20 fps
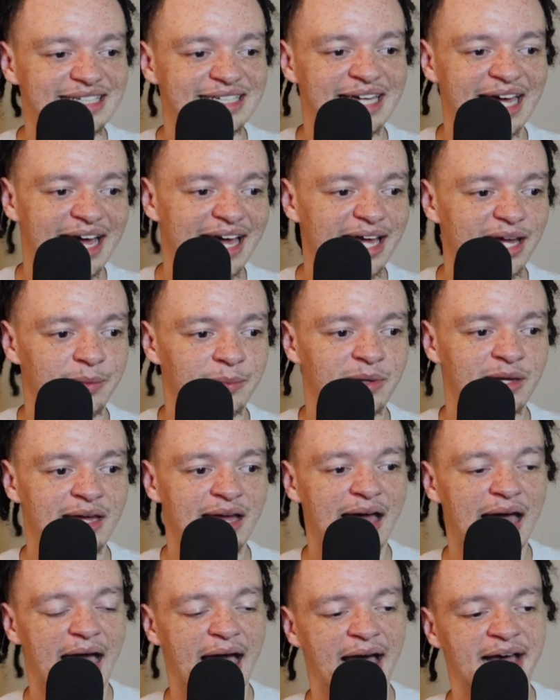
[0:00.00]
game
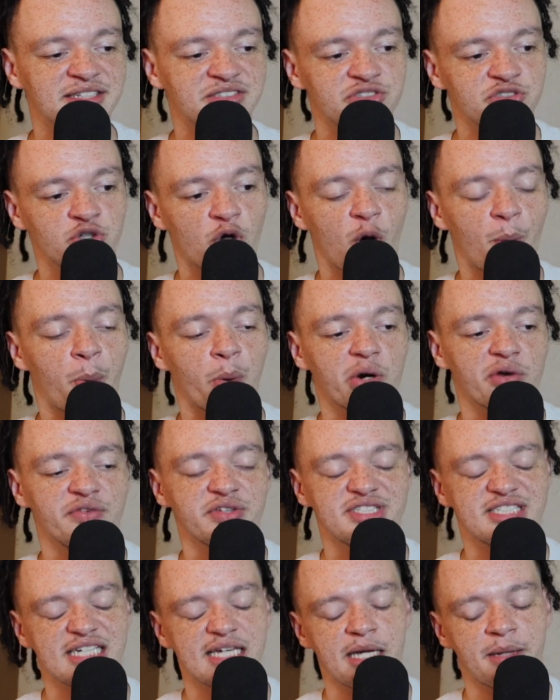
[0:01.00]
as, you know, a part of the
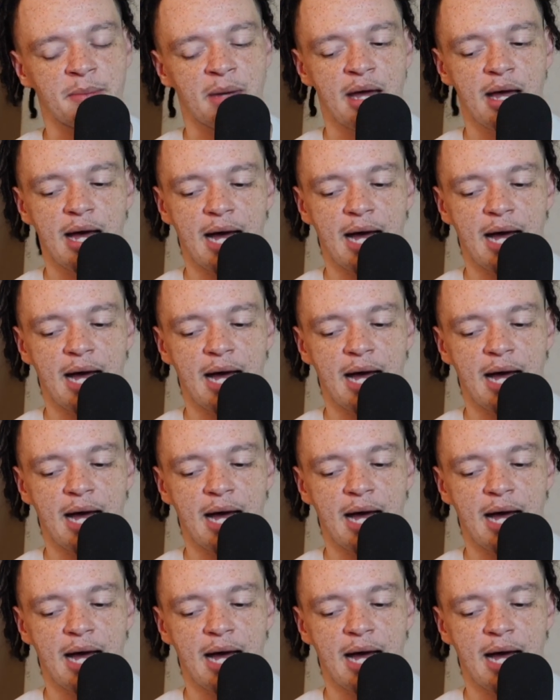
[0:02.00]
team.